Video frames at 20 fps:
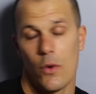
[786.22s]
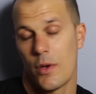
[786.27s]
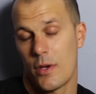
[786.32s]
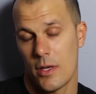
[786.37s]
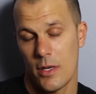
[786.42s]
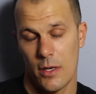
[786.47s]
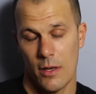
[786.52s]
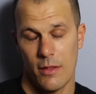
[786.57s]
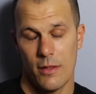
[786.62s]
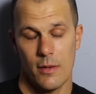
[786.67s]
or you
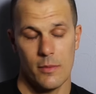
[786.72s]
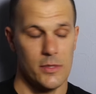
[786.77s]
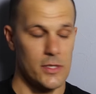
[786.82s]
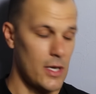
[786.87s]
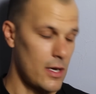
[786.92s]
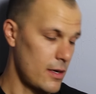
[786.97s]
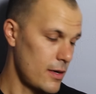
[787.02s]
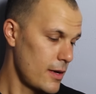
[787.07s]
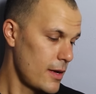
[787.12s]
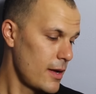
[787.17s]
can hit the thumbs
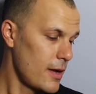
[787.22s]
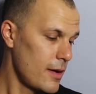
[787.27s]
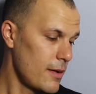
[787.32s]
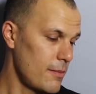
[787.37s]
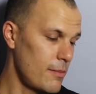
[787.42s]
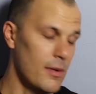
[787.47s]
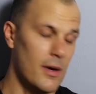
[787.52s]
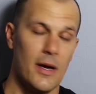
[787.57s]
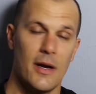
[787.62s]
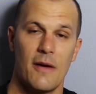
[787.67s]
down.
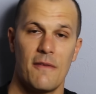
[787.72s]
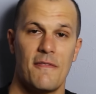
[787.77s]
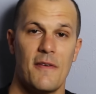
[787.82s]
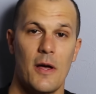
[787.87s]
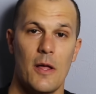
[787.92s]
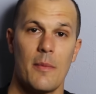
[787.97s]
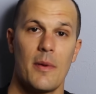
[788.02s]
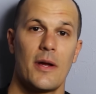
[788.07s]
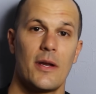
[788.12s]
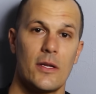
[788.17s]
But
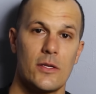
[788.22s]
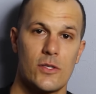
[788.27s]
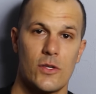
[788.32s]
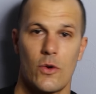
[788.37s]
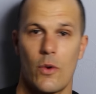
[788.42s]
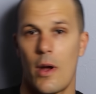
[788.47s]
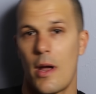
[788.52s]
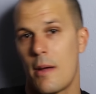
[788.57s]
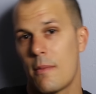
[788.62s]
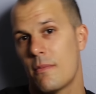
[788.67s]
follow me on
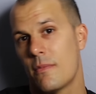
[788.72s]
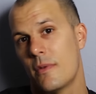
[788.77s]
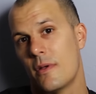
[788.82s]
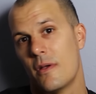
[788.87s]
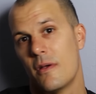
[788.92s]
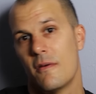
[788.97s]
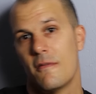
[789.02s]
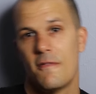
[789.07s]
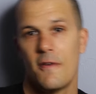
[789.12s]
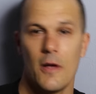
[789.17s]
Instagram,
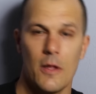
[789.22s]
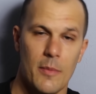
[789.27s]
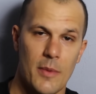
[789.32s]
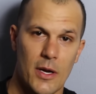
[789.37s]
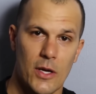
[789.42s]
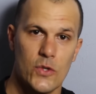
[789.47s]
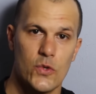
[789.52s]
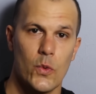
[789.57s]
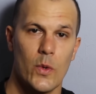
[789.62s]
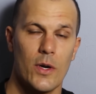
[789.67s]
follow me
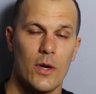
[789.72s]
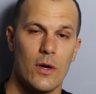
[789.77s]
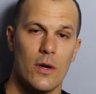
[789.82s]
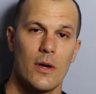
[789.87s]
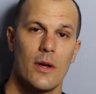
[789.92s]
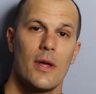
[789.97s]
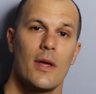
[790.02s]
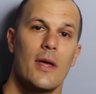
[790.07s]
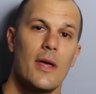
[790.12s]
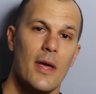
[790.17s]
on
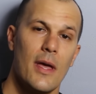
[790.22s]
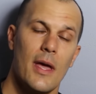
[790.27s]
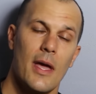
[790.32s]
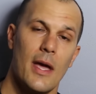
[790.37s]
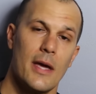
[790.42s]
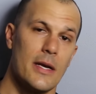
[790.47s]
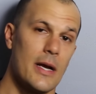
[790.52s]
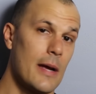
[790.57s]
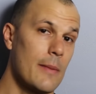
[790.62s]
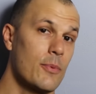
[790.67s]
Twitter,
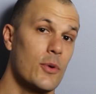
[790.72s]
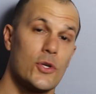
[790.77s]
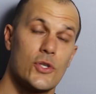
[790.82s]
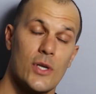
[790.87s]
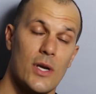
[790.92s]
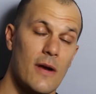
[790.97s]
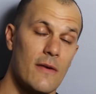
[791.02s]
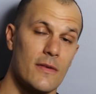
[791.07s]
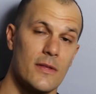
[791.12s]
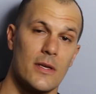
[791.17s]
and I
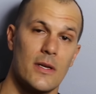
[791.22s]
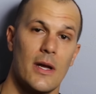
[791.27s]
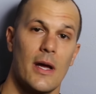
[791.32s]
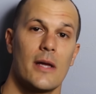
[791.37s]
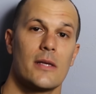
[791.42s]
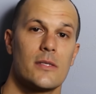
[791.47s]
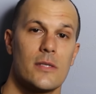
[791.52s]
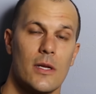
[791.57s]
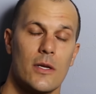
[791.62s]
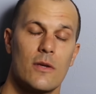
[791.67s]
appreciate everything,
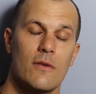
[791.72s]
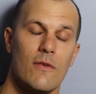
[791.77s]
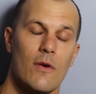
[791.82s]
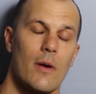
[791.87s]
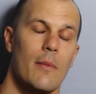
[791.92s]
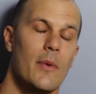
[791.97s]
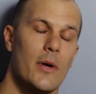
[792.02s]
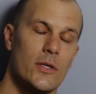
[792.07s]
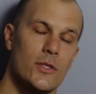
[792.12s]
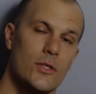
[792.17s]
guys. Thank you
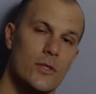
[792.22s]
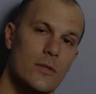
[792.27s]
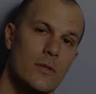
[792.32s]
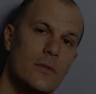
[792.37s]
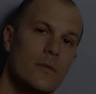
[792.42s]
very much.